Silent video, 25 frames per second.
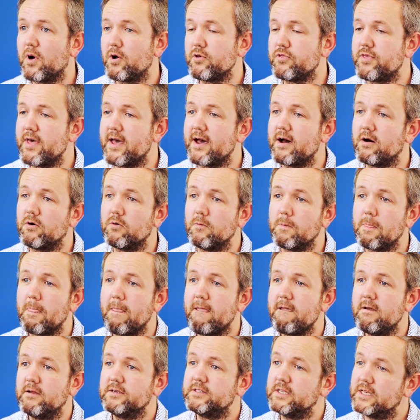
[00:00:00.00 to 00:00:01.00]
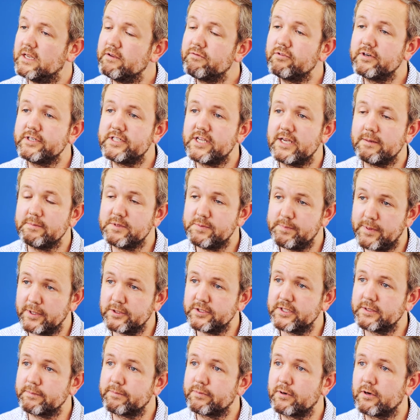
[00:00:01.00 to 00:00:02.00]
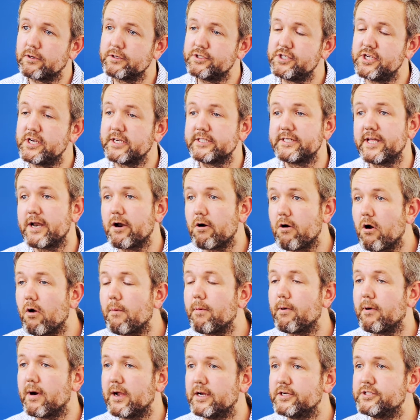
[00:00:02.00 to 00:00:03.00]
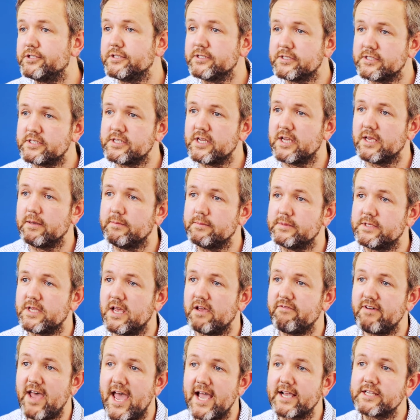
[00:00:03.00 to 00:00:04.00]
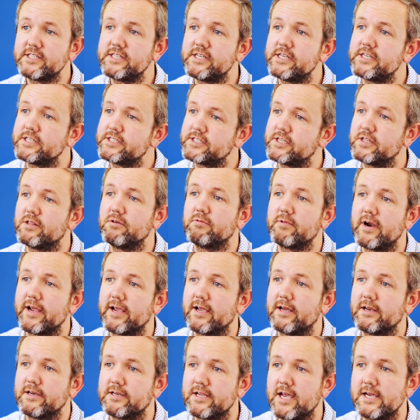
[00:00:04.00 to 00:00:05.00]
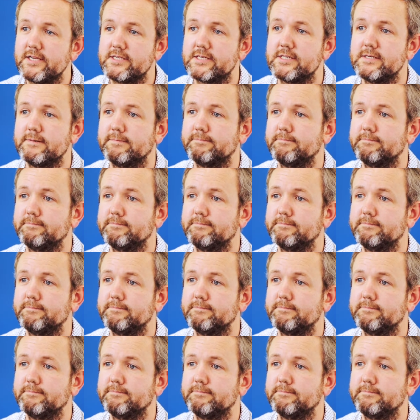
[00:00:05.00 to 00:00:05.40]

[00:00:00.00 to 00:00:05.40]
Both our delivery teams building projects and our operations teams have access to the Raygun data.